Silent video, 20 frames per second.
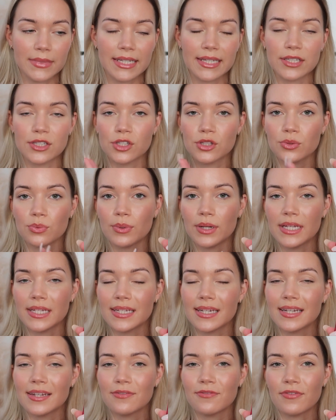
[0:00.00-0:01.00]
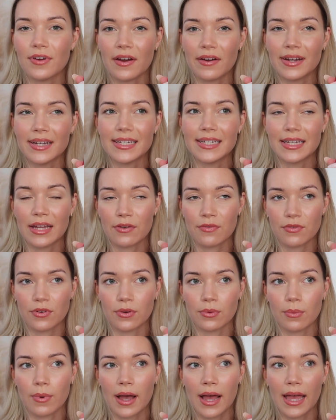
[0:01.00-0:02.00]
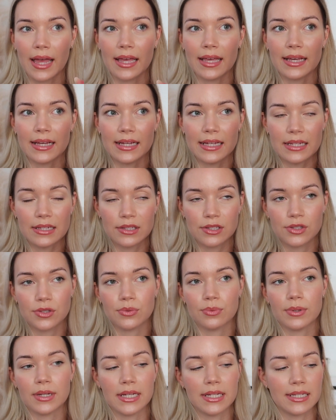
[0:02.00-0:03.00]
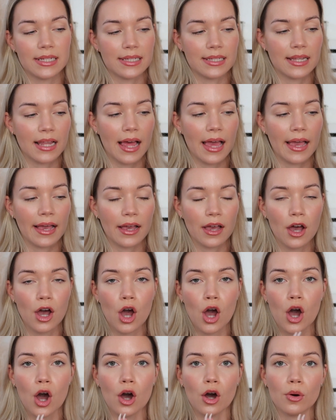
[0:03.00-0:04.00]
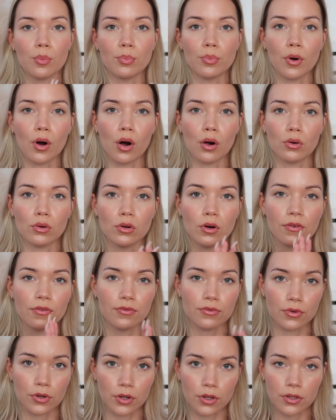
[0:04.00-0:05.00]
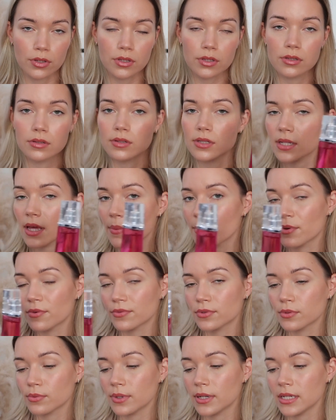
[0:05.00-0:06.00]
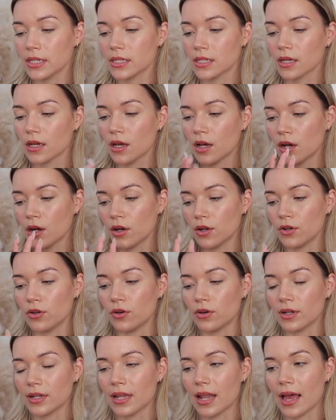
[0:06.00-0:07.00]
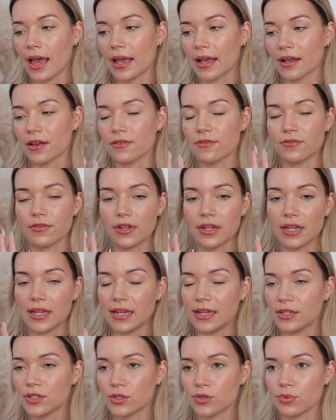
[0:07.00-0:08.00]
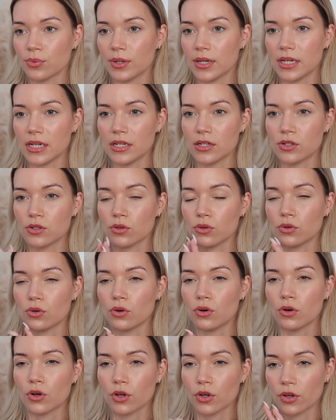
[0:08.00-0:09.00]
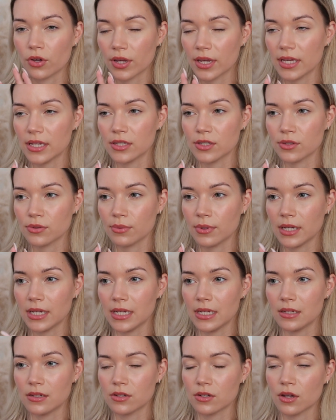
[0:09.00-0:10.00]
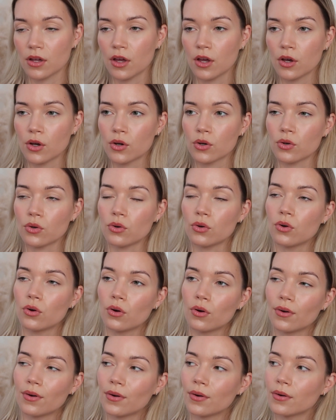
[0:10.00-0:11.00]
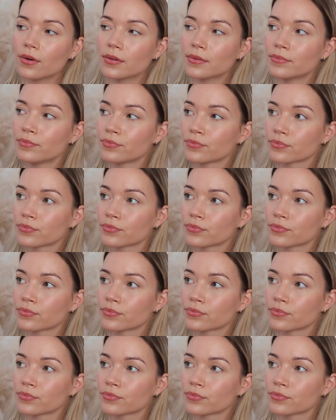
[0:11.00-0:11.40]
it's sweet in a very different way. It's sweet as like a bowl of fruit type of sweet, not like vanilla sweet or cookie sweet or